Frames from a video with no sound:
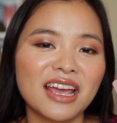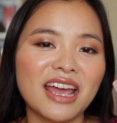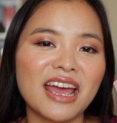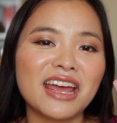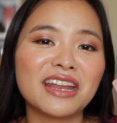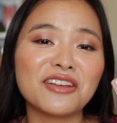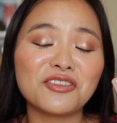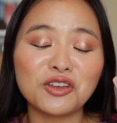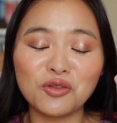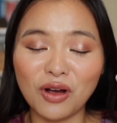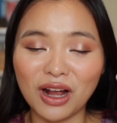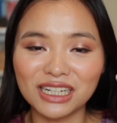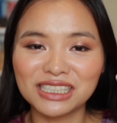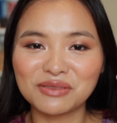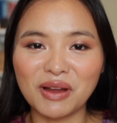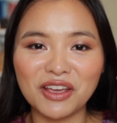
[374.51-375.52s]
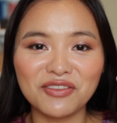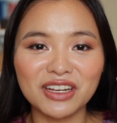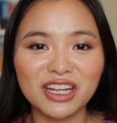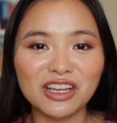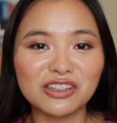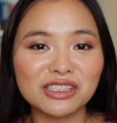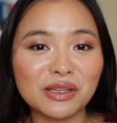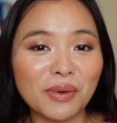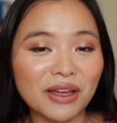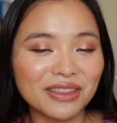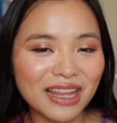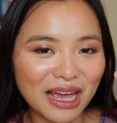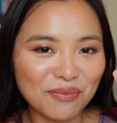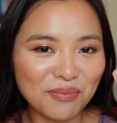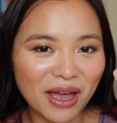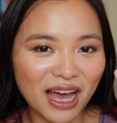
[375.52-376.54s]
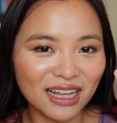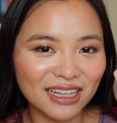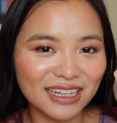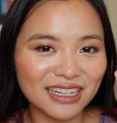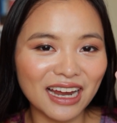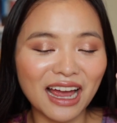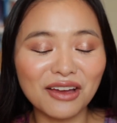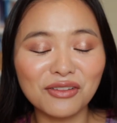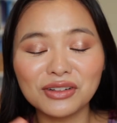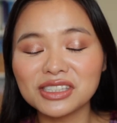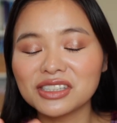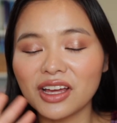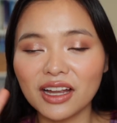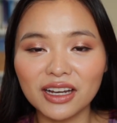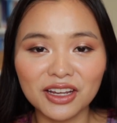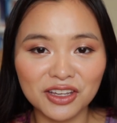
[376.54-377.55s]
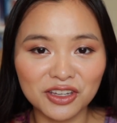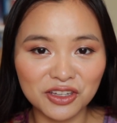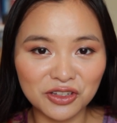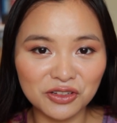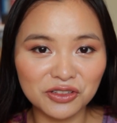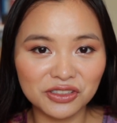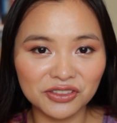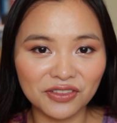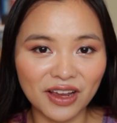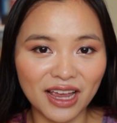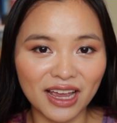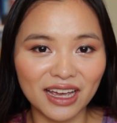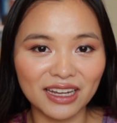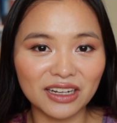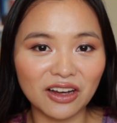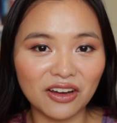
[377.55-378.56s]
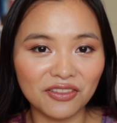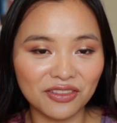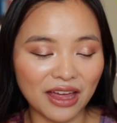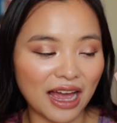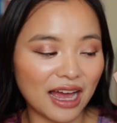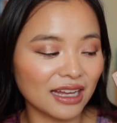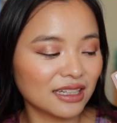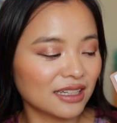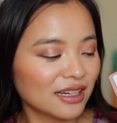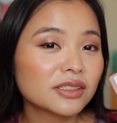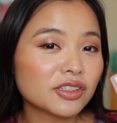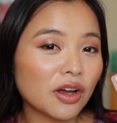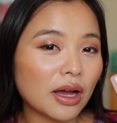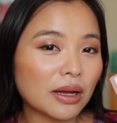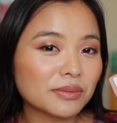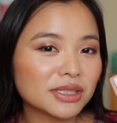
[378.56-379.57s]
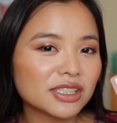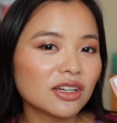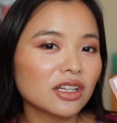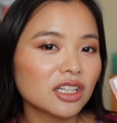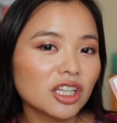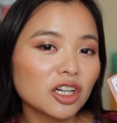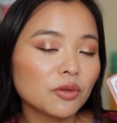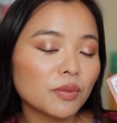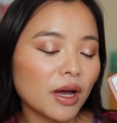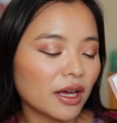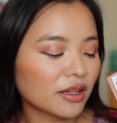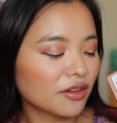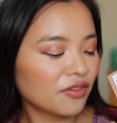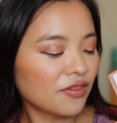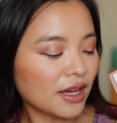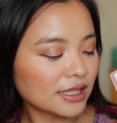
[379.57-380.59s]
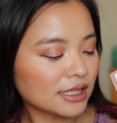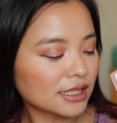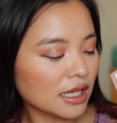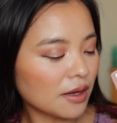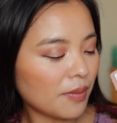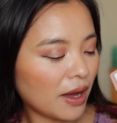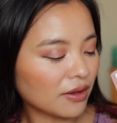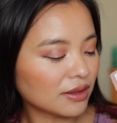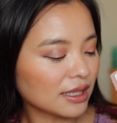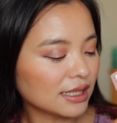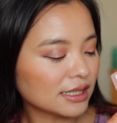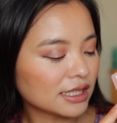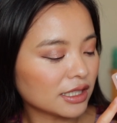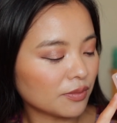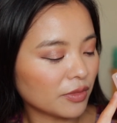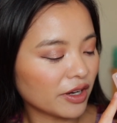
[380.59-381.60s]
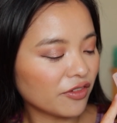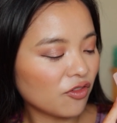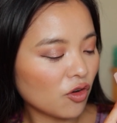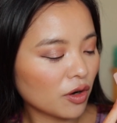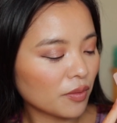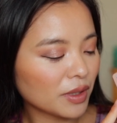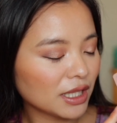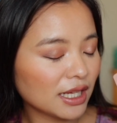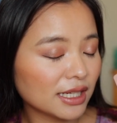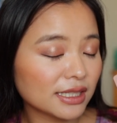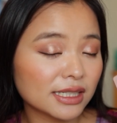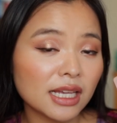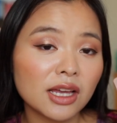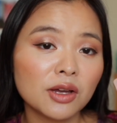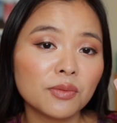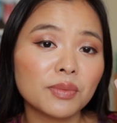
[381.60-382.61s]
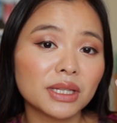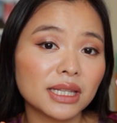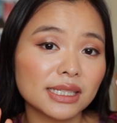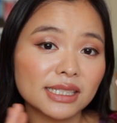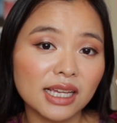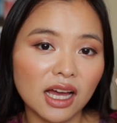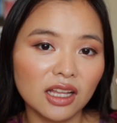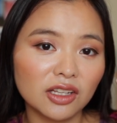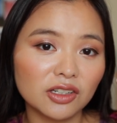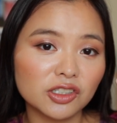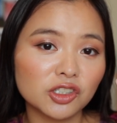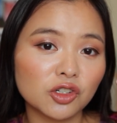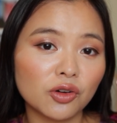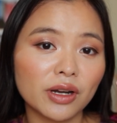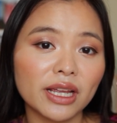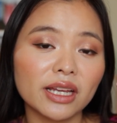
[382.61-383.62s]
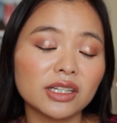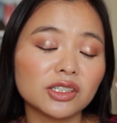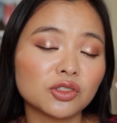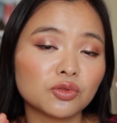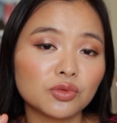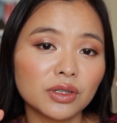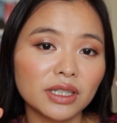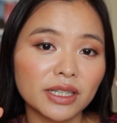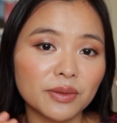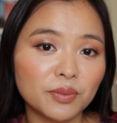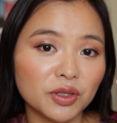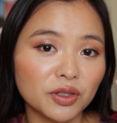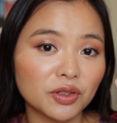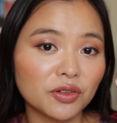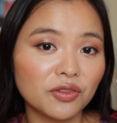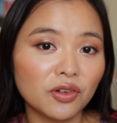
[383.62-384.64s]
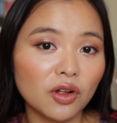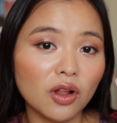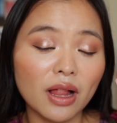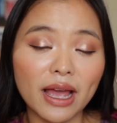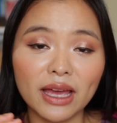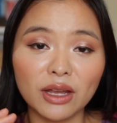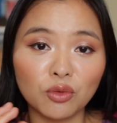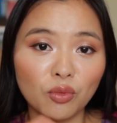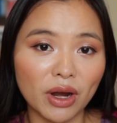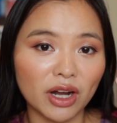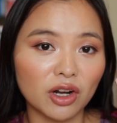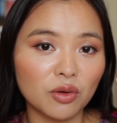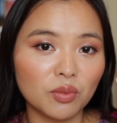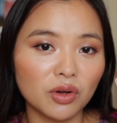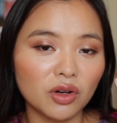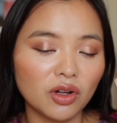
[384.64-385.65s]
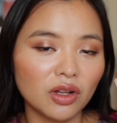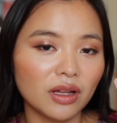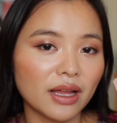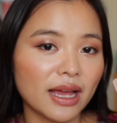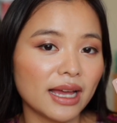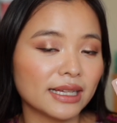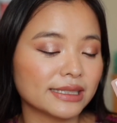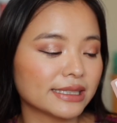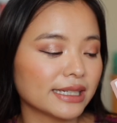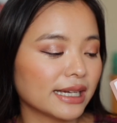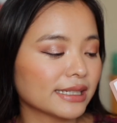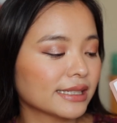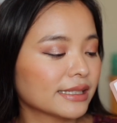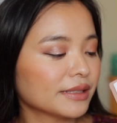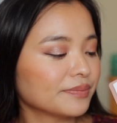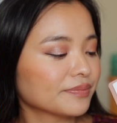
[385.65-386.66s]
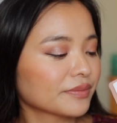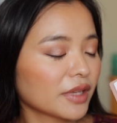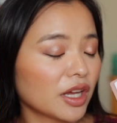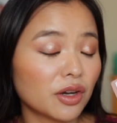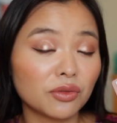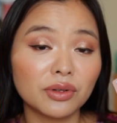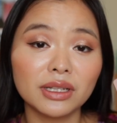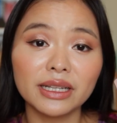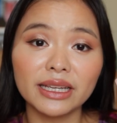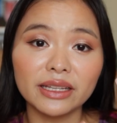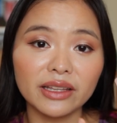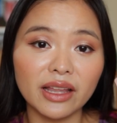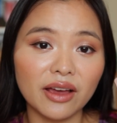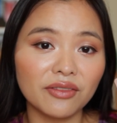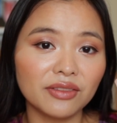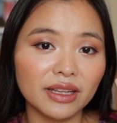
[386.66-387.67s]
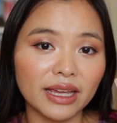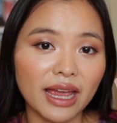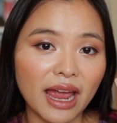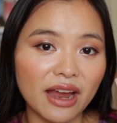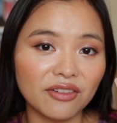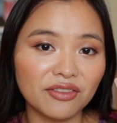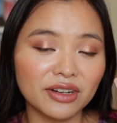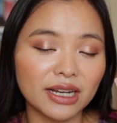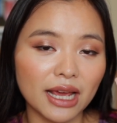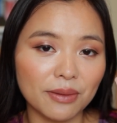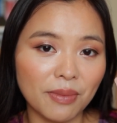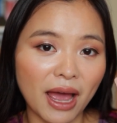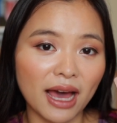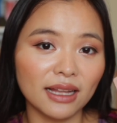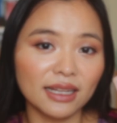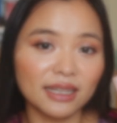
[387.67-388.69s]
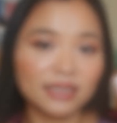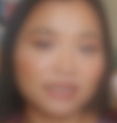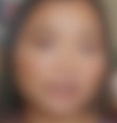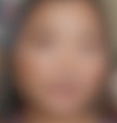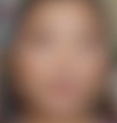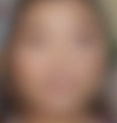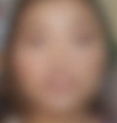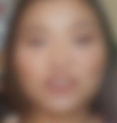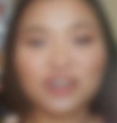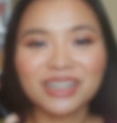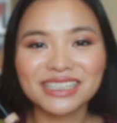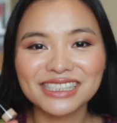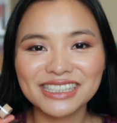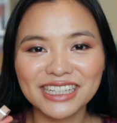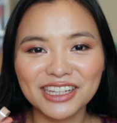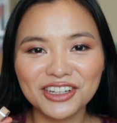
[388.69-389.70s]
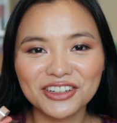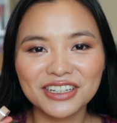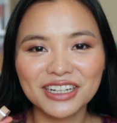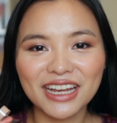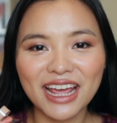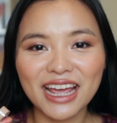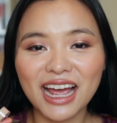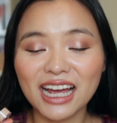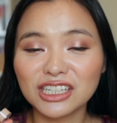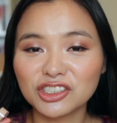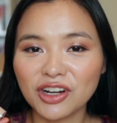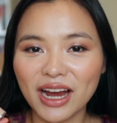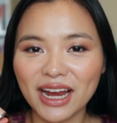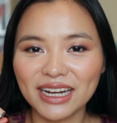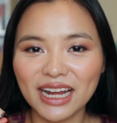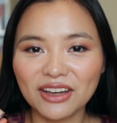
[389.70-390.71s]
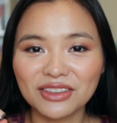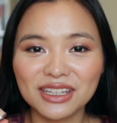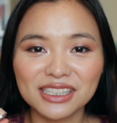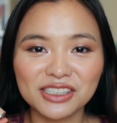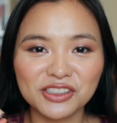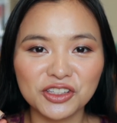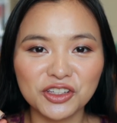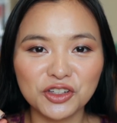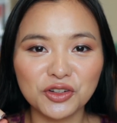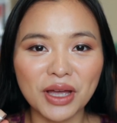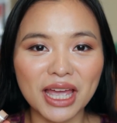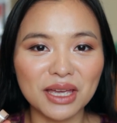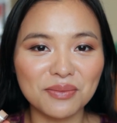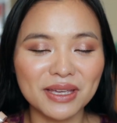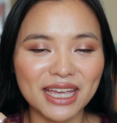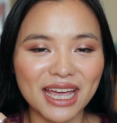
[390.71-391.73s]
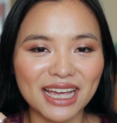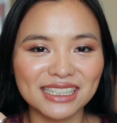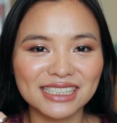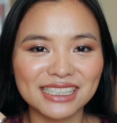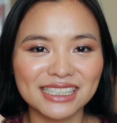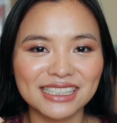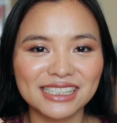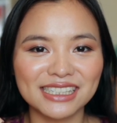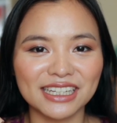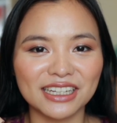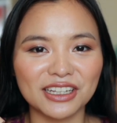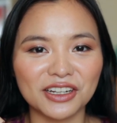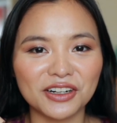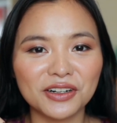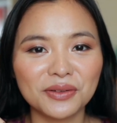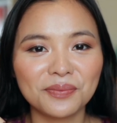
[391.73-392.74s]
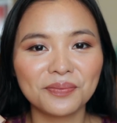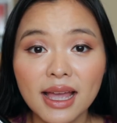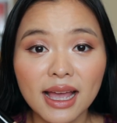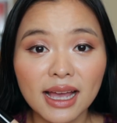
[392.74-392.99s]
And if you watched my videos about that palette, I was not a huge fan of that. So I'm still a little bit on the fence about these shimmery formulas, but this color story is really beautiful and wearable and just a really lovely everyday palette. For concealer today, I tried out this new ABH concealer.